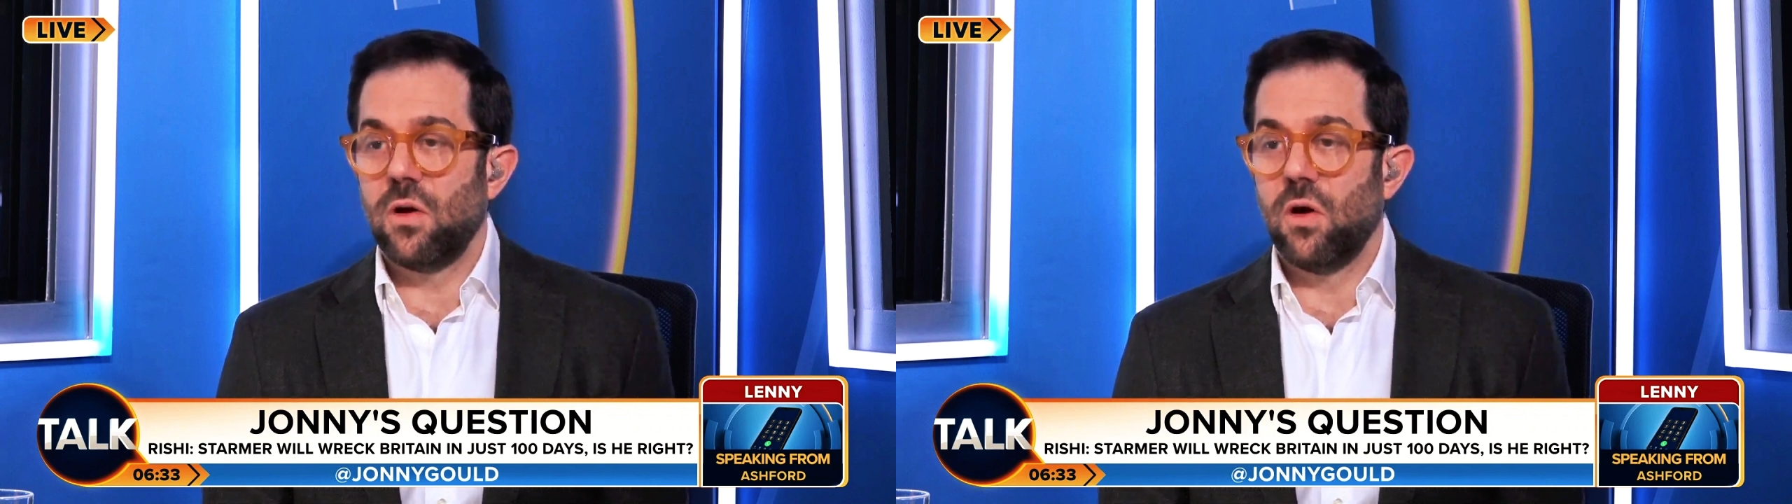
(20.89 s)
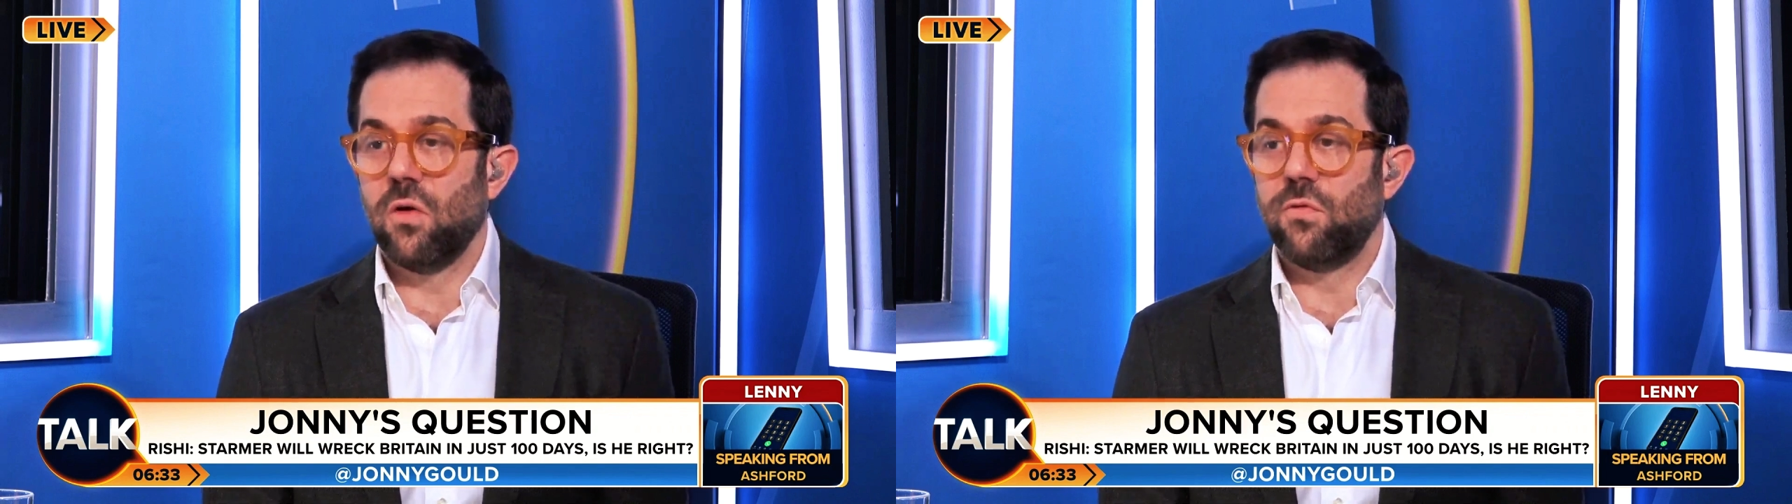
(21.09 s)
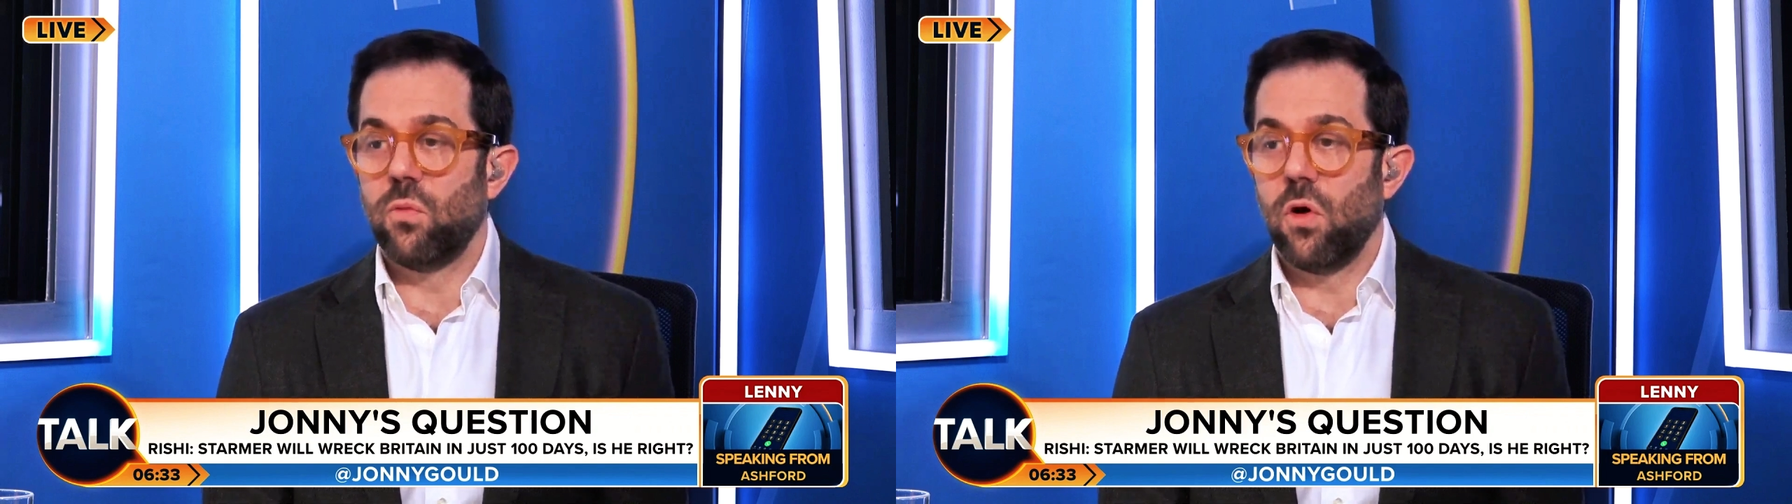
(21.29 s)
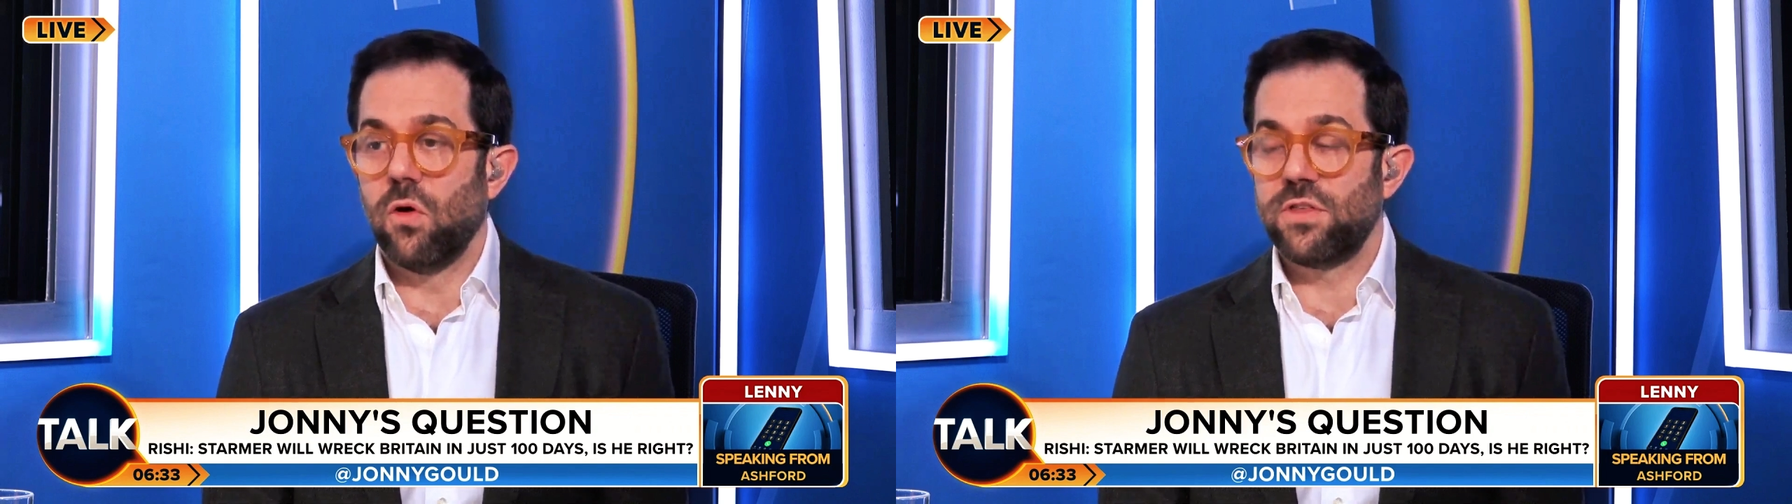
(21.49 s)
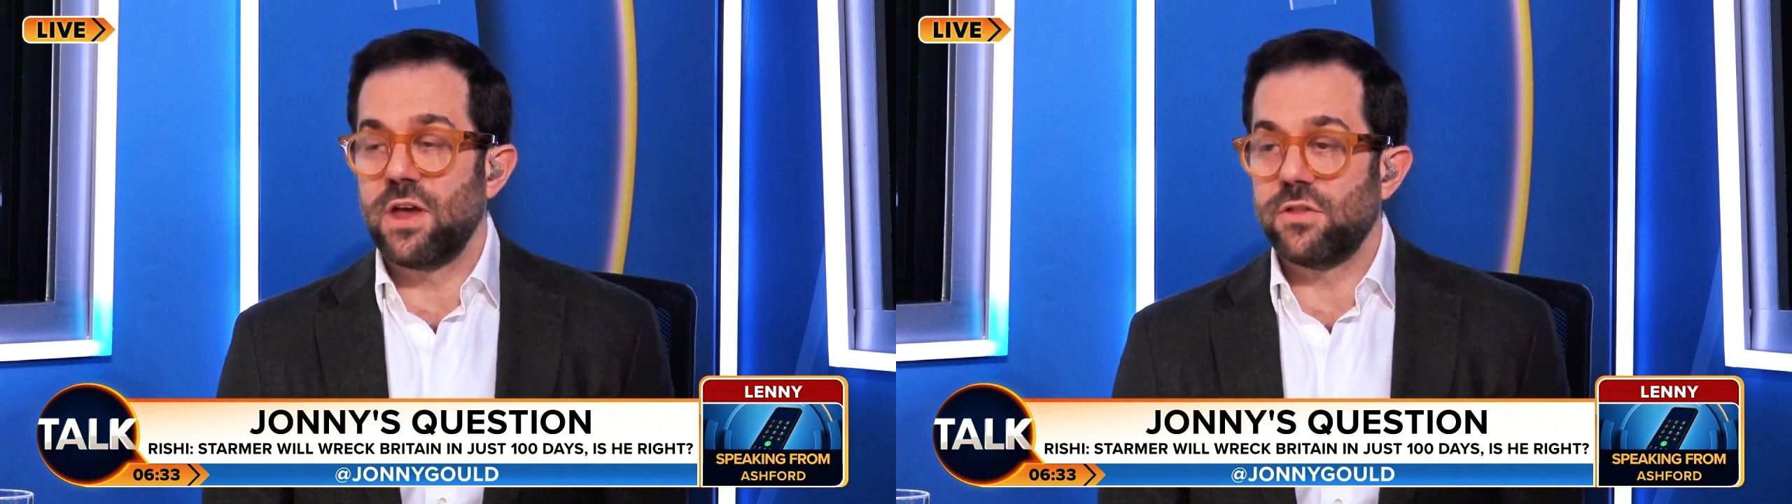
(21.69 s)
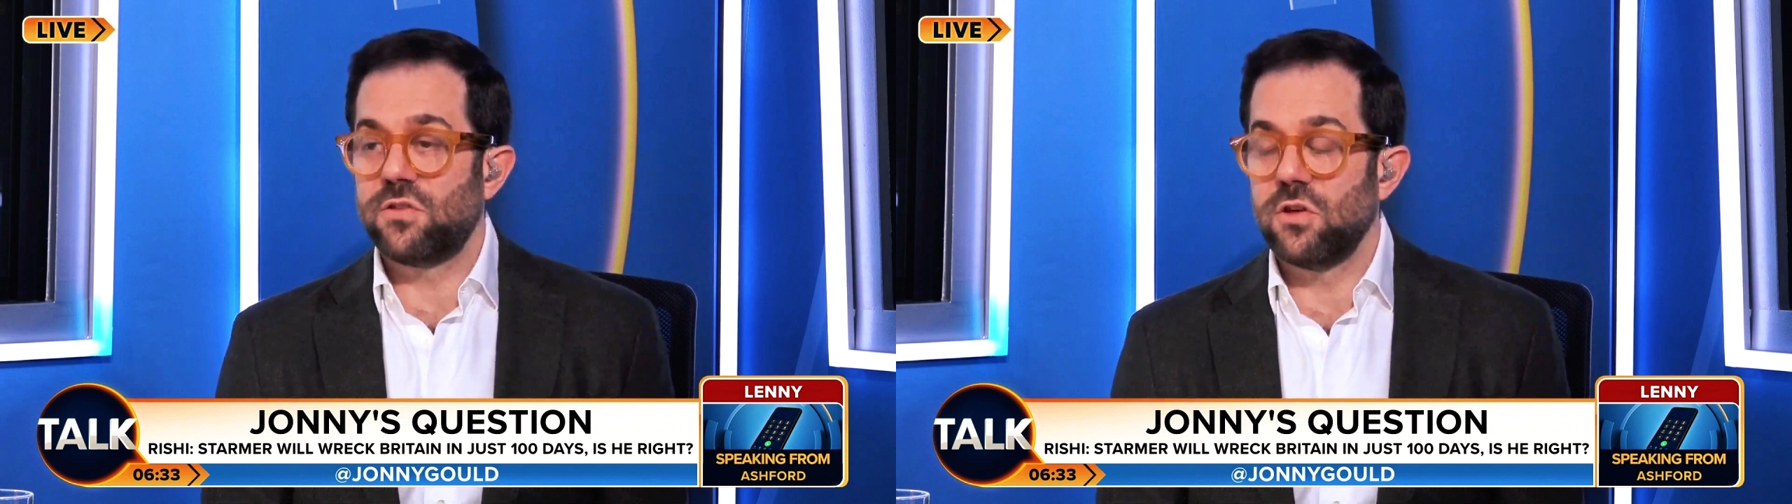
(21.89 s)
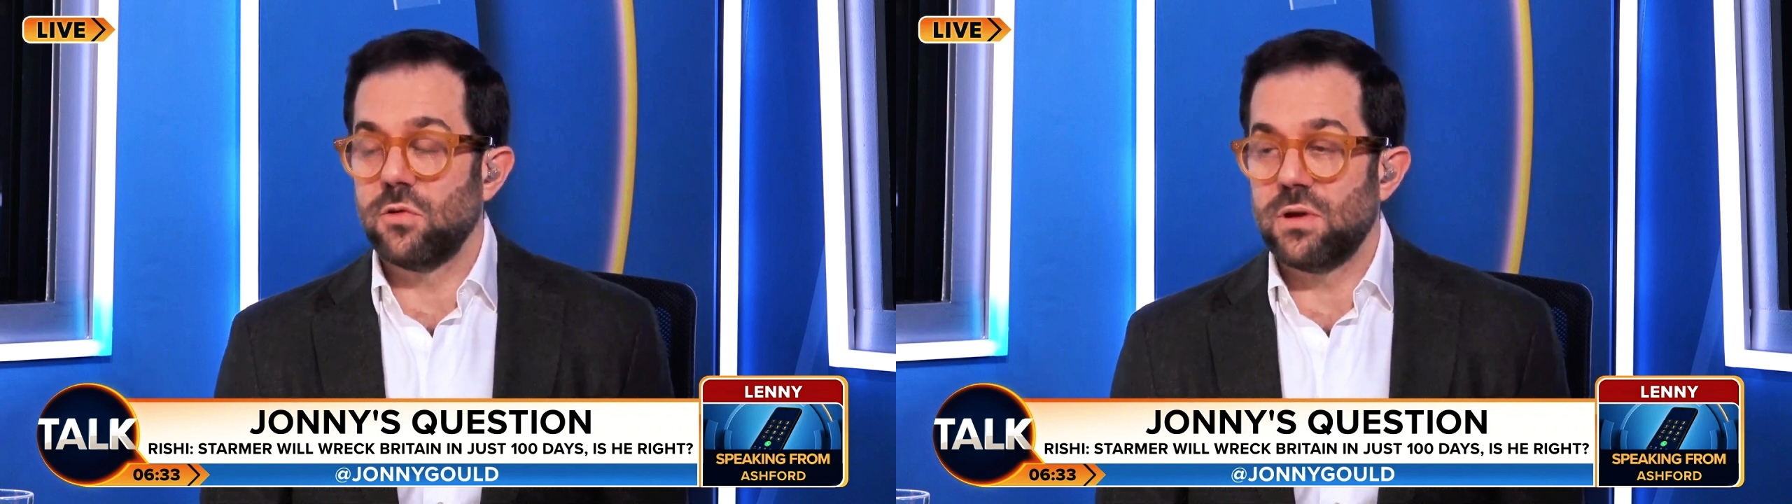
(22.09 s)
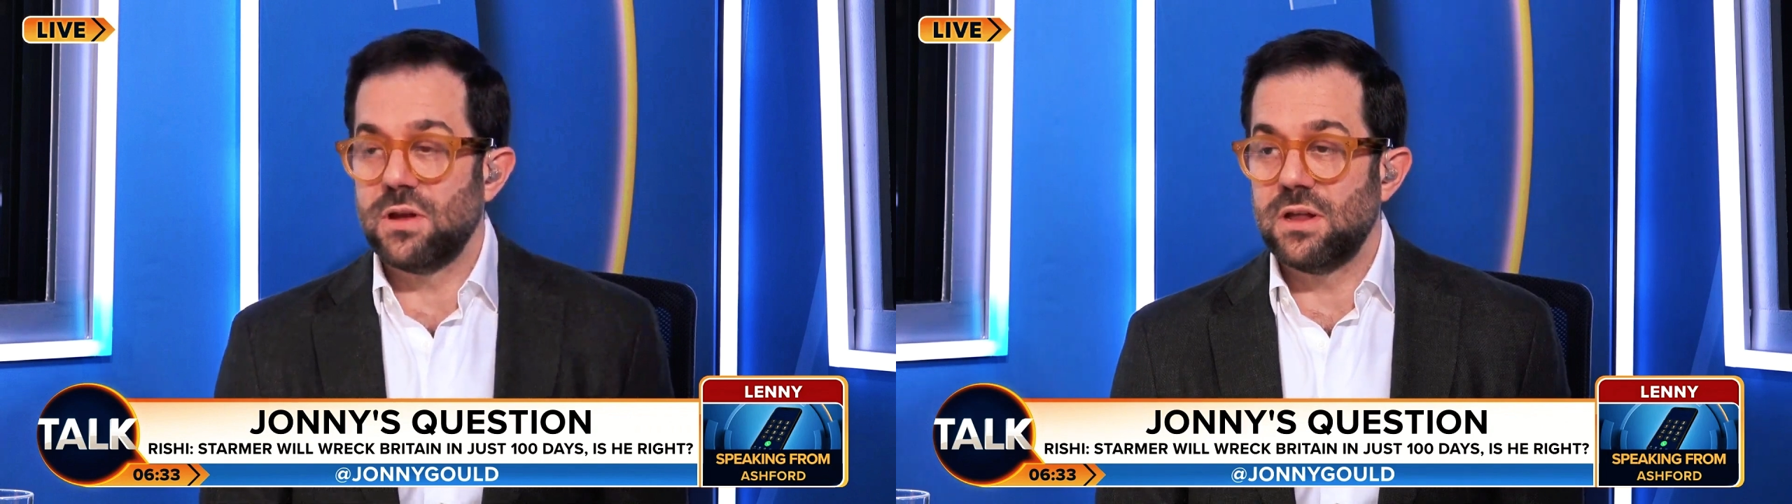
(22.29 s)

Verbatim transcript: of, of the other two in,